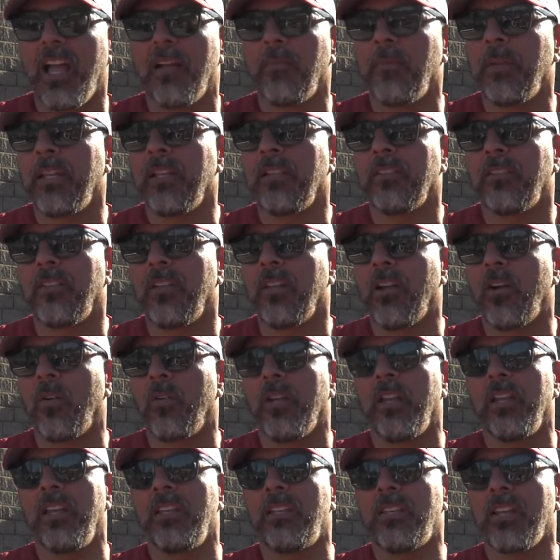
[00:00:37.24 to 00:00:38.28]
I mean, you know,
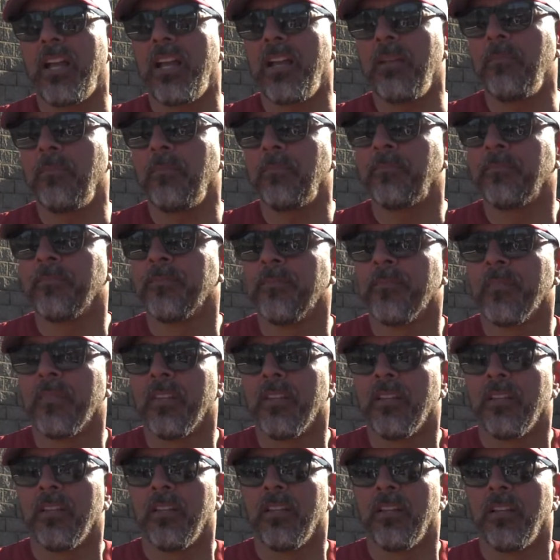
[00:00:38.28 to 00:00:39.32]
anytime
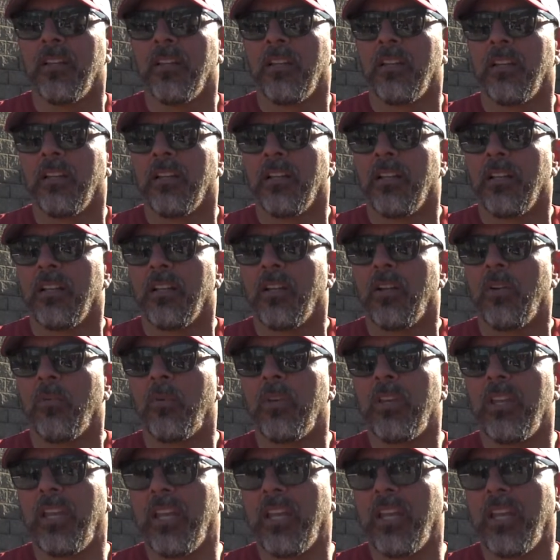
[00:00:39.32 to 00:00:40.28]
when you